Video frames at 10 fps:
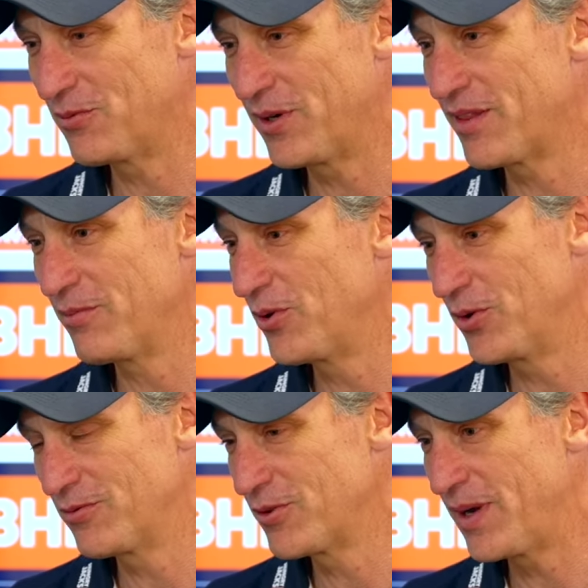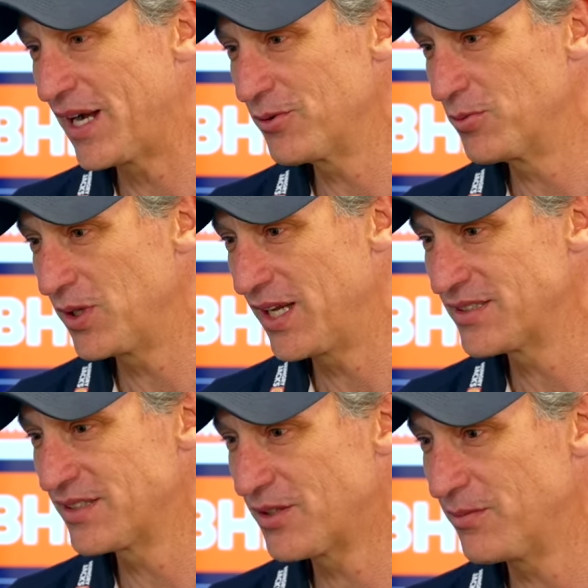one of the more remarkable
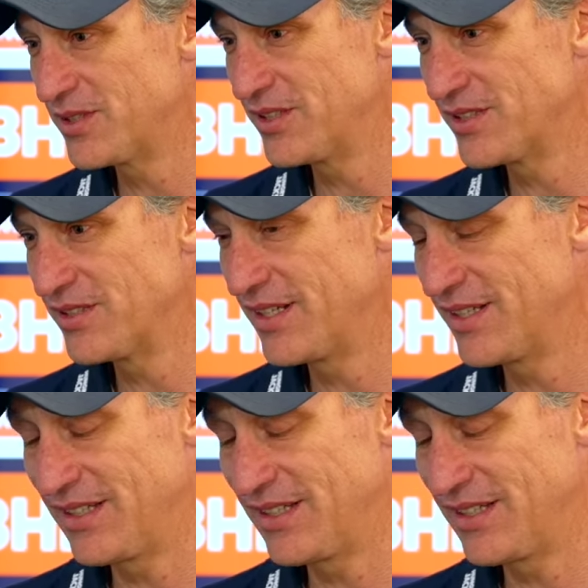players in the competition.